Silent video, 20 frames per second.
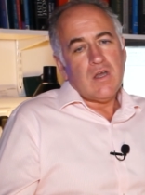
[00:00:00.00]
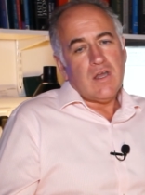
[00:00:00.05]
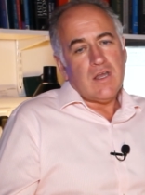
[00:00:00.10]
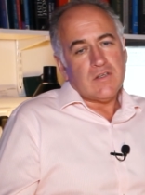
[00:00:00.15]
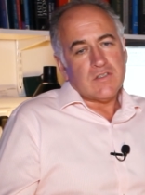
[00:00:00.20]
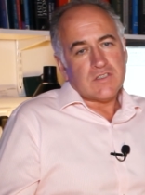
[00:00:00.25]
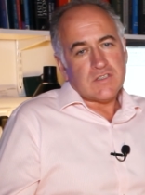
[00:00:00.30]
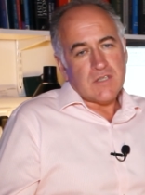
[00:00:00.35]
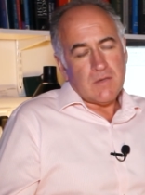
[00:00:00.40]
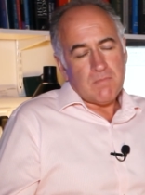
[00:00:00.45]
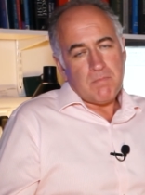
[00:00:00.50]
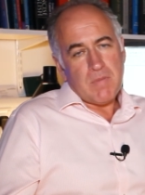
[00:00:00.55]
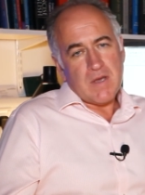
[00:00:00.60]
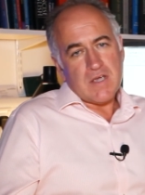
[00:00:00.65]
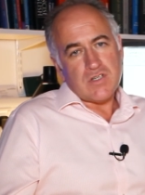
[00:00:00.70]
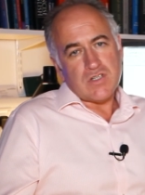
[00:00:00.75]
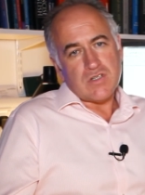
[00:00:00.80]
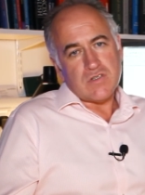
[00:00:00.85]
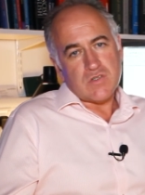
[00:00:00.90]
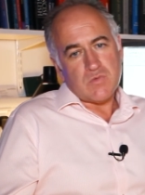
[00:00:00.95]
In some
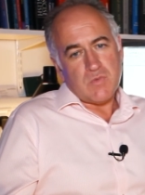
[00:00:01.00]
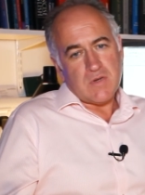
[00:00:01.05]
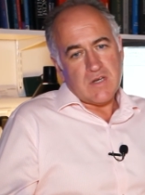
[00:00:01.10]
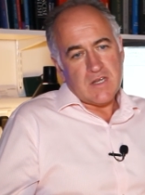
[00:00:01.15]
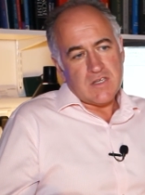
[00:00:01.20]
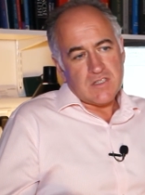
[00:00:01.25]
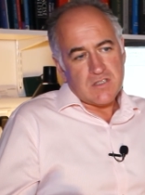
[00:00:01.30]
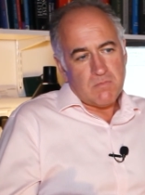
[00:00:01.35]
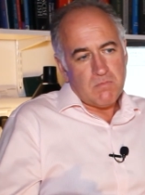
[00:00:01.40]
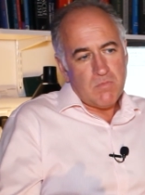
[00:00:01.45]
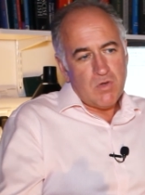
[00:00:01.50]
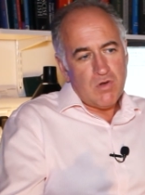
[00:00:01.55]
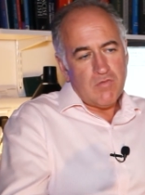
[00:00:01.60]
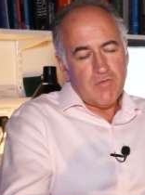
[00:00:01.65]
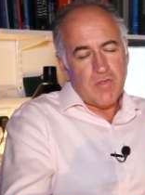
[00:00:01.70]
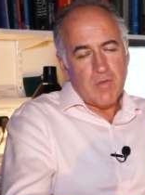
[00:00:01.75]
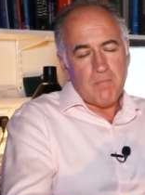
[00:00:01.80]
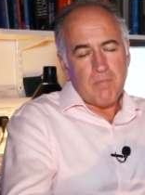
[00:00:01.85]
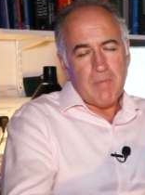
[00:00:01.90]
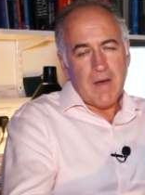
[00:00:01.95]
patients, we need to
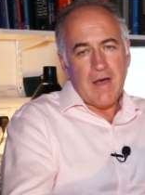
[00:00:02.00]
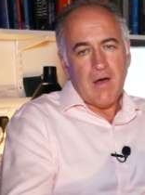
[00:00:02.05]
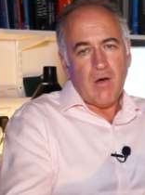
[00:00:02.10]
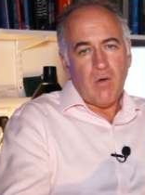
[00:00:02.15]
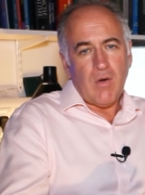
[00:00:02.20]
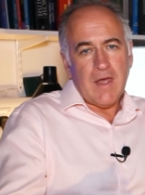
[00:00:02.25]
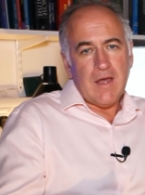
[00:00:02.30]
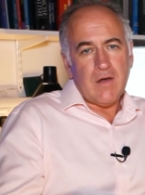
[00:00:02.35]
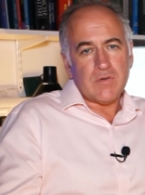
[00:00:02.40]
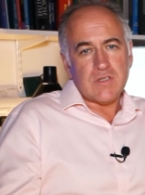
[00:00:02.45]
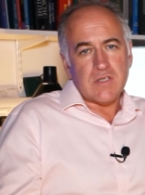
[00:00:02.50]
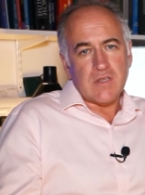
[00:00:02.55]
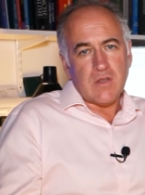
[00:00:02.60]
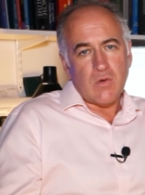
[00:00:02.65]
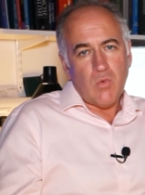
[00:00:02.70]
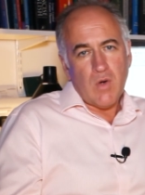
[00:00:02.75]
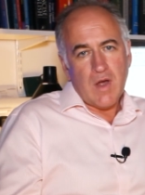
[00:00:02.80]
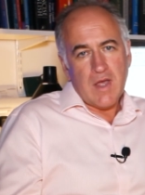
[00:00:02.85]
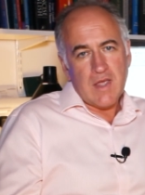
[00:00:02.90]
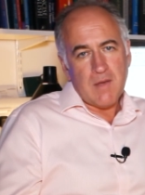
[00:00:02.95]
move the bowel out of
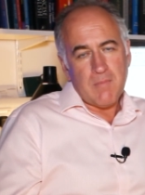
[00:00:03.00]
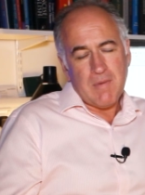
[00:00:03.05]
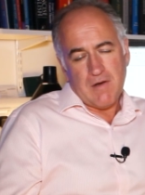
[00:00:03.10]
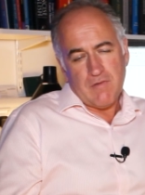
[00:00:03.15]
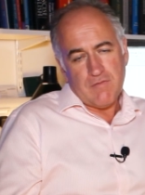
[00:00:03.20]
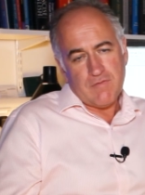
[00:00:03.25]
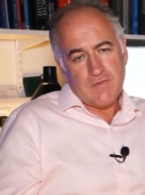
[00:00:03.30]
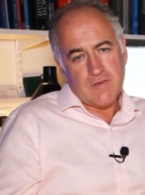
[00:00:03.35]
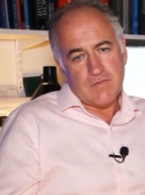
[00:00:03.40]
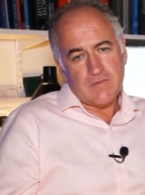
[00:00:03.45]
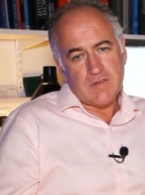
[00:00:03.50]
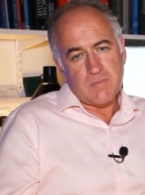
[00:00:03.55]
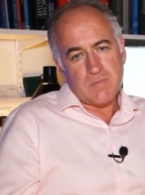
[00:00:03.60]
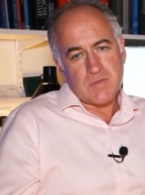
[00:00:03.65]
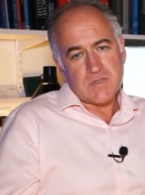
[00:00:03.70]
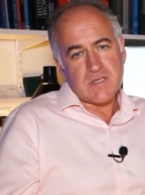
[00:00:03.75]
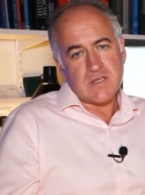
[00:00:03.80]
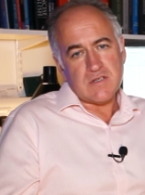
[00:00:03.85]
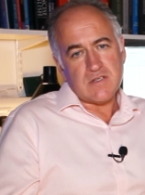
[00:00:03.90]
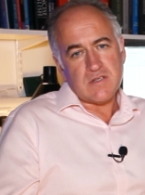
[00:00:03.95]
the way about
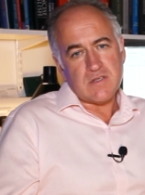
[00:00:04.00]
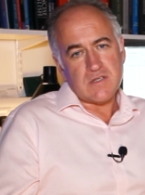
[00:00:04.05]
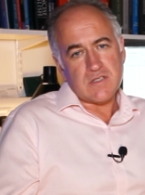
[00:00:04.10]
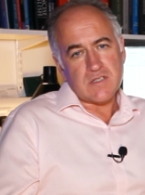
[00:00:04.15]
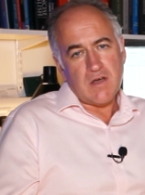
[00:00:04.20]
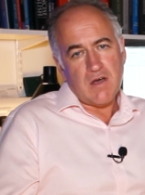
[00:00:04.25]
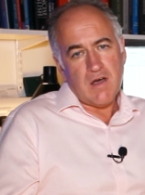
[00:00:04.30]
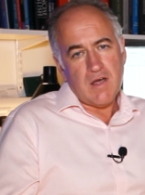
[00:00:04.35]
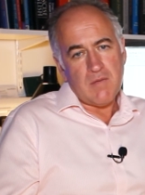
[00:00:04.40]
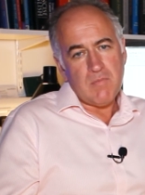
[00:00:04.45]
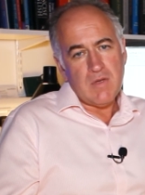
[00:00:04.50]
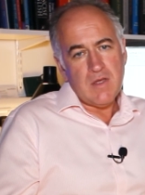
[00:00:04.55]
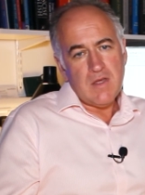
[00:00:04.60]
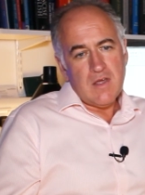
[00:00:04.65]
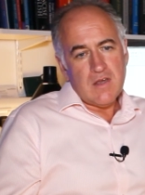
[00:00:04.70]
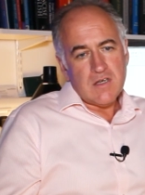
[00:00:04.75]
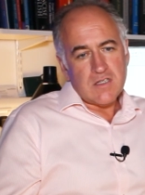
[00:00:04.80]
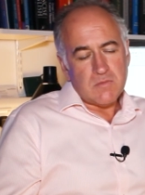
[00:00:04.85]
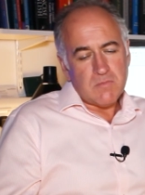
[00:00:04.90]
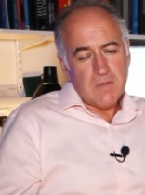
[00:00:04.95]
50% of the time
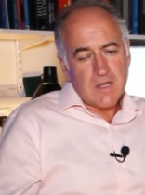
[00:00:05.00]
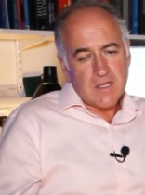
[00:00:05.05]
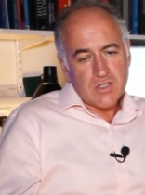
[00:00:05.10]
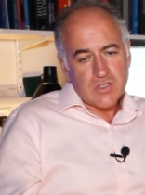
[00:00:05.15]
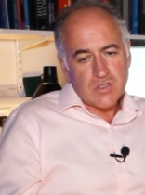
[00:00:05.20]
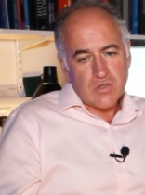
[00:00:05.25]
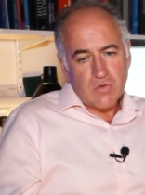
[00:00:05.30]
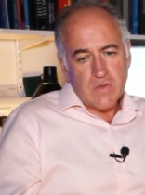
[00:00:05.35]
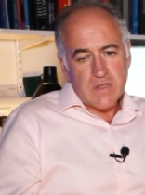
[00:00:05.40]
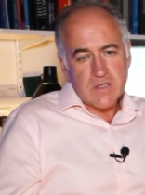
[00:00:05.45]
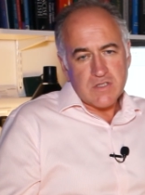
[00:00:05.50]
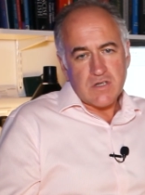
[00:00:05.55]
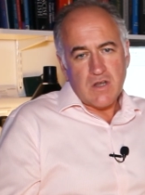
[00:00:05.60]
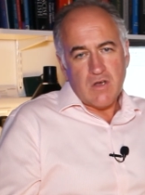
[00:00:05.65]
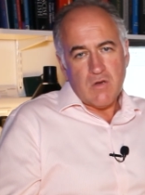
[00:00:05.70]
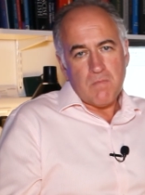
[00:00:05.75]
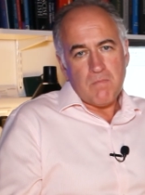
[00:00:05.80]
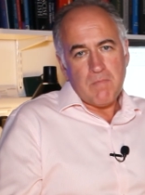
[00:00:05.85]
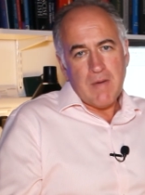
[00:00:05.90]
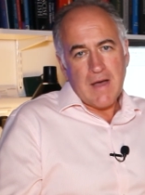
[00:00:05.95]
to make sure there's
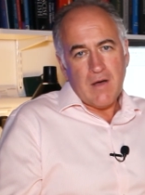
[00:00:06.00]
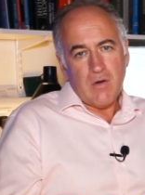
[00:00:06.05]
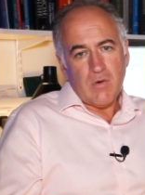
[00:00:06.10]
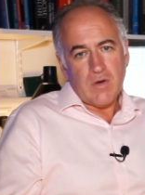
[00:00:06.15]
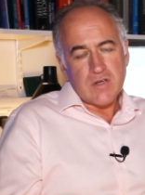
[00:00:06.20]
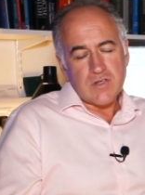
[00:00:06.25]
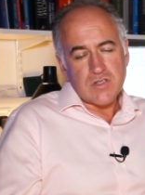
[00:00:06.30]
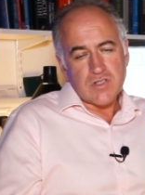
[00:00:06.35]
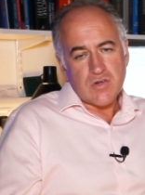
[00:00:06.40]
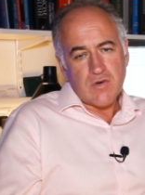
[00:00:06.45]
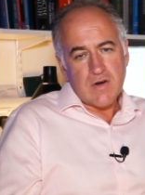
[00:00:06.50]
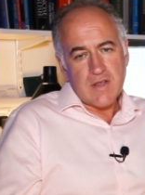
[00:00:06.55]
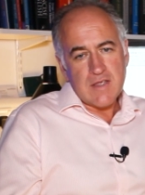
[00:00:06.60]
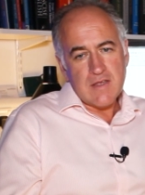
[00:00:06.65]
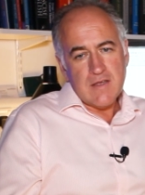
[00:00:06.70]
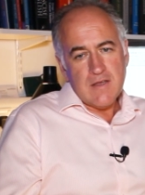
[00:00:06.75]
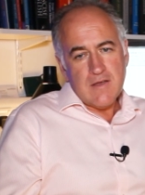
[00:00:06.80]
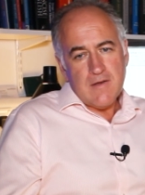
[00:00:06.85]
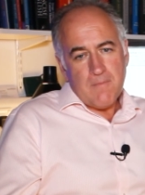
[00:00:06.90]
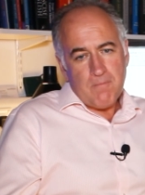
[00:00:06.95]
no bowel
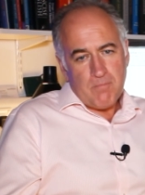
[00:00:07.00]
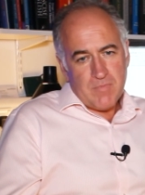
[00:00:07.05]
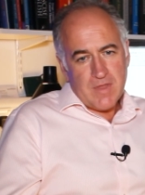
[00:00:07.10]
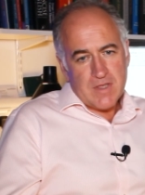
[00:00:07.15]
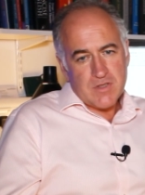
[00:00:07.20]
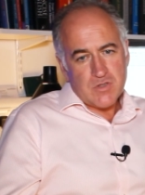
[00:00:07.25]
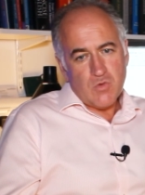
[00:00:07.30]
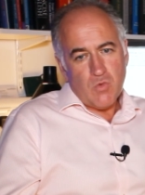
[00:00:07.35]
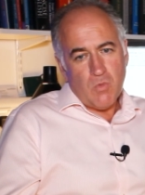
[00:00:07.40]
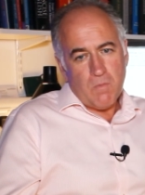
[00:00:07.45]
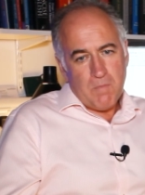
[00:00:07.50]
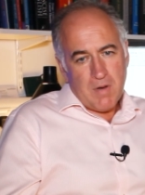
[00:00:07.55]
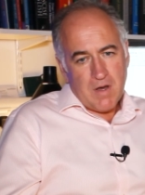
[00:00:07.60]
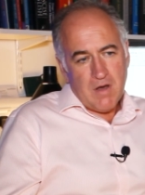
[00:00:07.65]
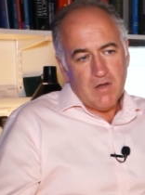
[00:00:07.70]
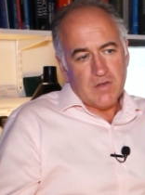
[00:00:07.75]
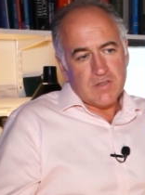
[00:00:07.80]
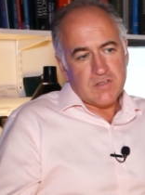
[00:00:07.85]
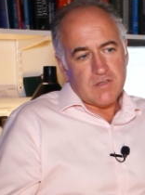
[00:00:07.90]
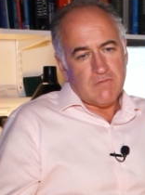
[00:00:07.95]
injury, and that's all
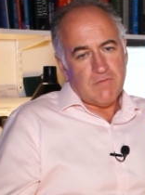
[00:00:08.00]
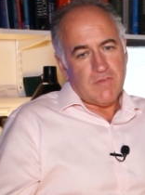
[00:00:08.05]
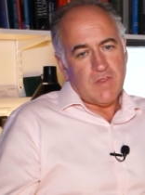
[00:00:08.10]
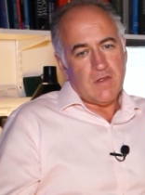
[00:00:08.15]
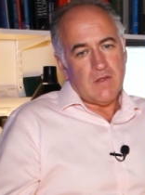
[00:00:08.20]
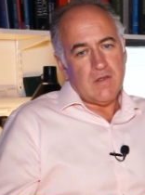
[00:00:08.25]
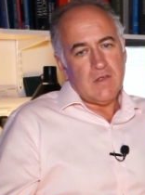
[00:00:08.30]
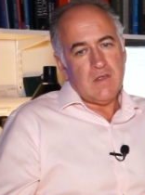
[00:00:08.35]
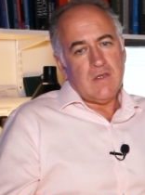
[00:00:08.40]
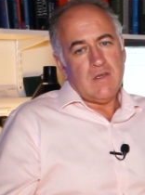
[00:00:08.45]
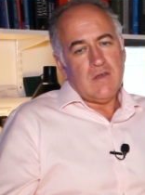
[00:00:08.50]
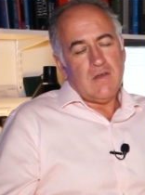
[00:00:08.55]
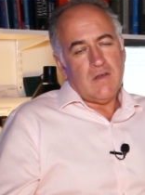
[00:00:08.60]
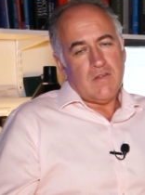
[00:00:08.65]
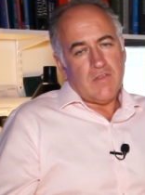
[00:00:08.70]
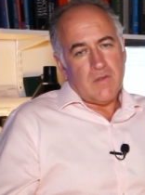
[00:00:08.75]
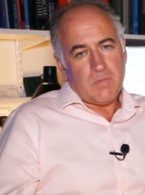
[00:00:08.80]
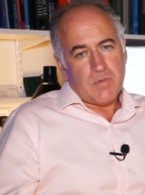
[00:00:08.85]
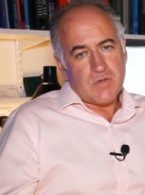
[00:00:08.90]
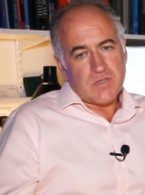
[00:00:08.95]
part of
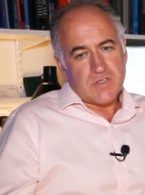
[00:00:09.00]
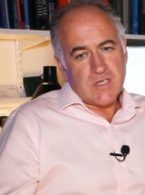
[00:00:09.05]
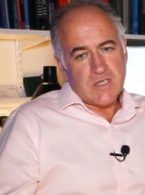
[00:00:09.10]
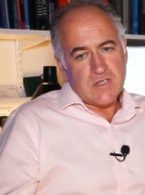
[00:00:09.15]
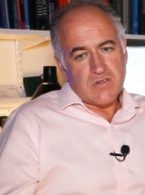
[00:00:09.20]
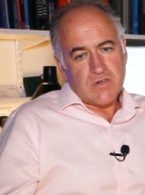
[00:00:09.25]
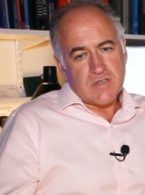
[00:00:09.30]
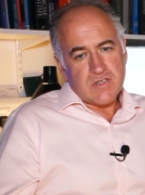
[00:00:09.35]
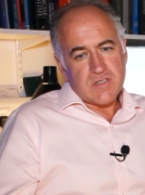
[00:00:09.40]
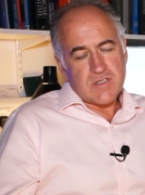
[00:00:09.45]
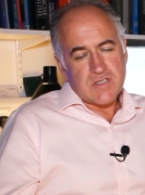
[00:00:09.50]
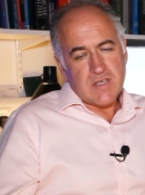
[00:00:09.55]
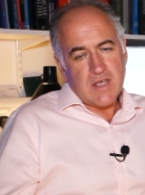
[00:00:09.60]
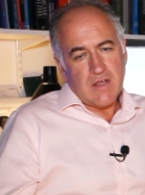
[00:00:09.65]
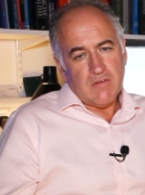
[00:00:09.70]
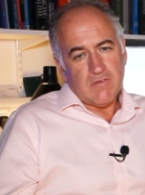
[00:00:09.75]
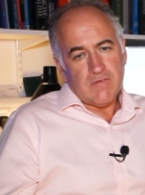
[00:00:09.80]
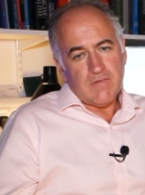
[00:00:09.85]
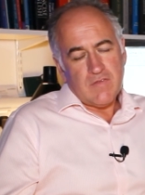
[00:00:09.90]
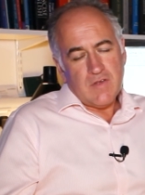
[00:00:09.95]
the procedure
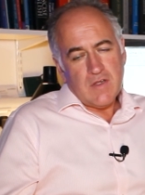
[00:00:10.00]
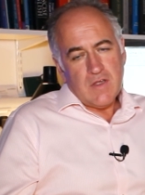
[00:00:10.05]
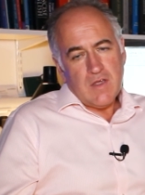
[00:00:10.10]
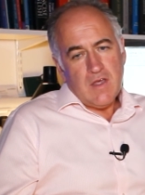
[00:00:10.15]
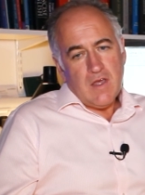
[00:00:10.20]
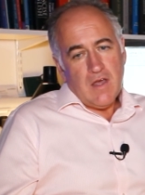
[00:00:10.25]
itself.